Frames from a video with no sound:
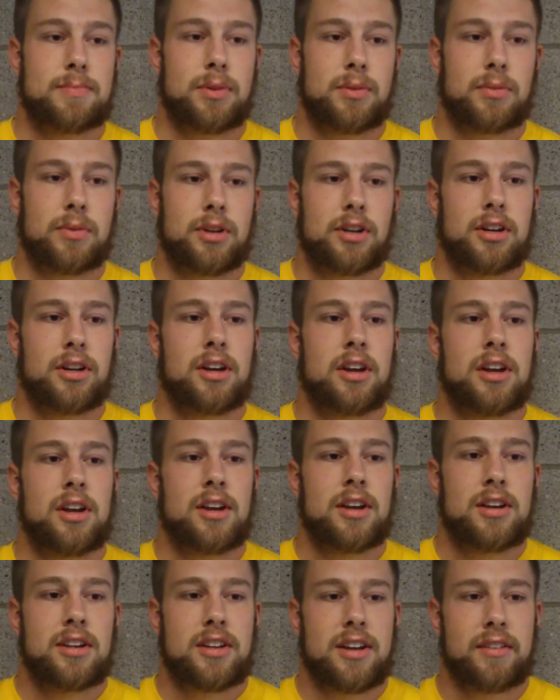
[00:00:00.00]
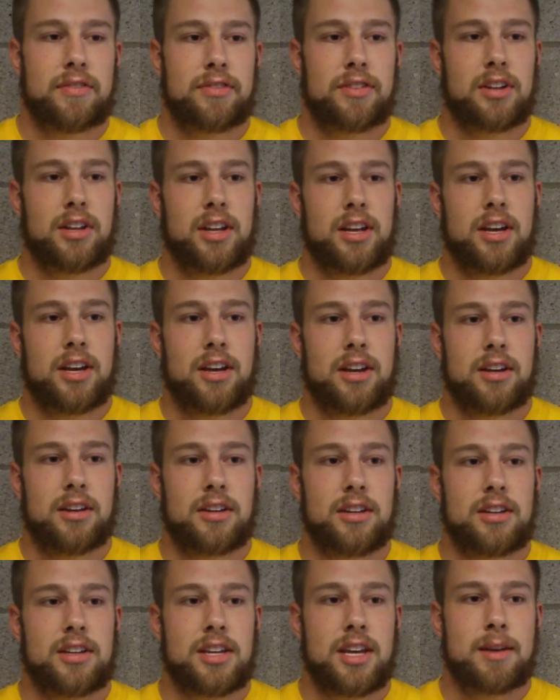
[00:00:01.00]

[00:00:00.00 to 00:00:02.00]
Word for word: but we're definitely uh,